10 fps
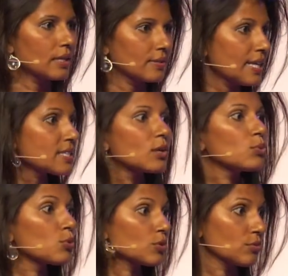that's how
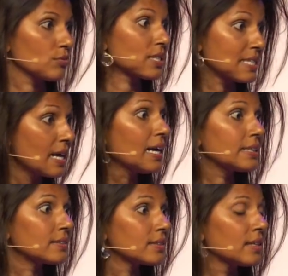we were
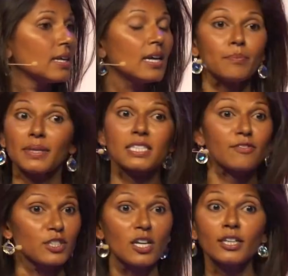designed. Because if
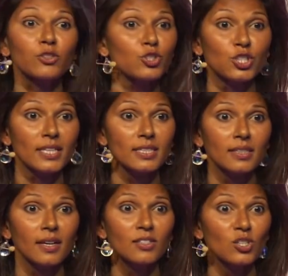a tiger's
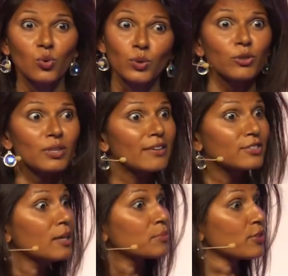chasing us, we don't have
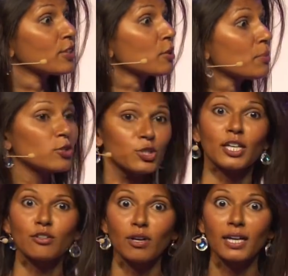time to think about should
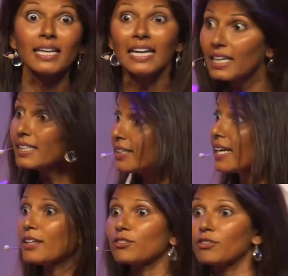I run? You gotta